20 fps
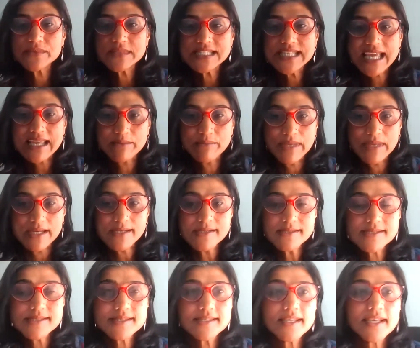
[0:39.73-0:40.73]
10
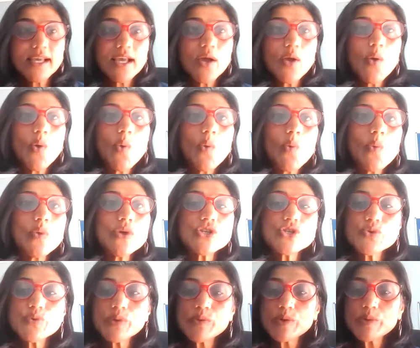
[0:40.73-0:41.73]
minutes,
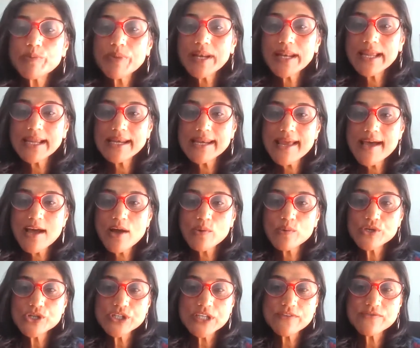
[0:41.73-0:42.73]
which we will play now,
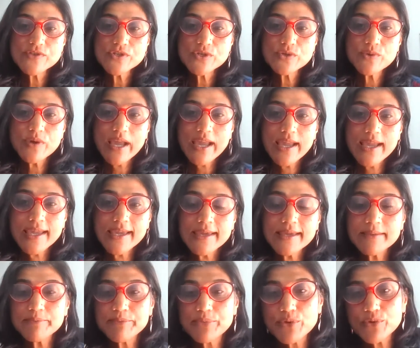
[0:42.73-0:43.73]
which gives you
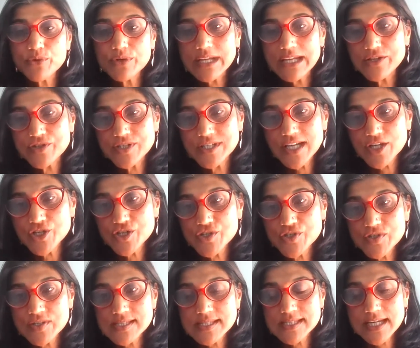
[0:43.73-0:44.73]
a broader
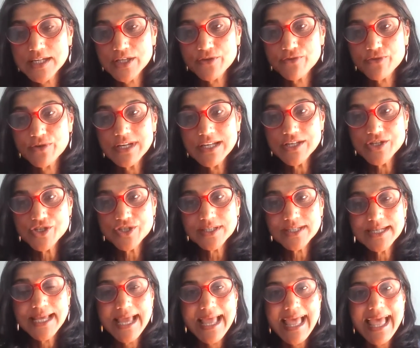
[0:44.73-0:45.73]
introduction to the study of
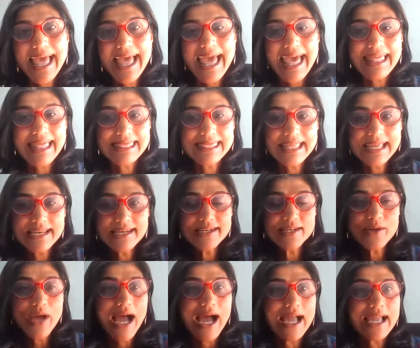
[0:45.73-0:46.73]
religion. And
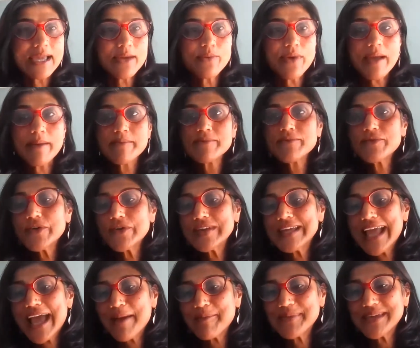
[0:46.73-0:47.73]
then I am
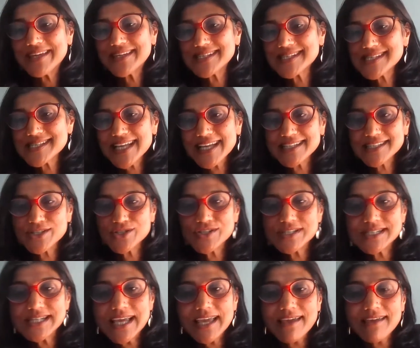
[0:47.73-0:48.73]
very happy and excited
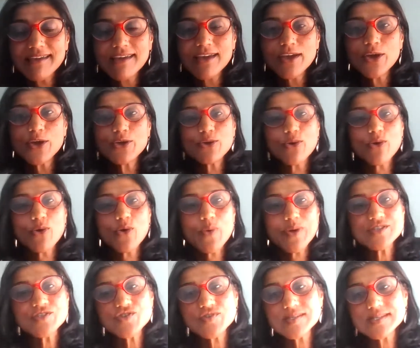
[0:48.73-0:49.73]
to take your
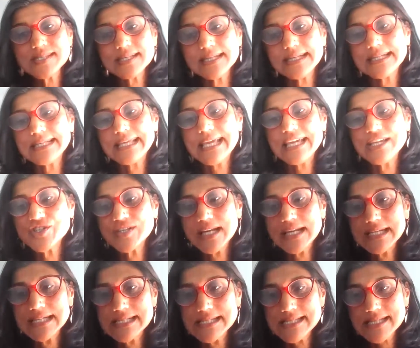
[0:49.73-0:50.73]
questions and engage in
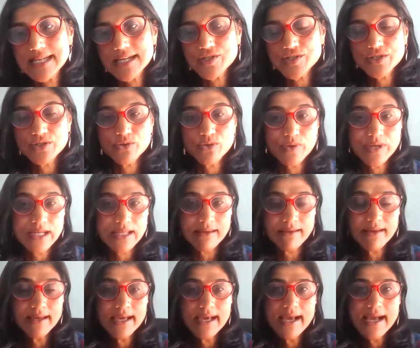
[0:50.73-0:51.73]
any discussion or any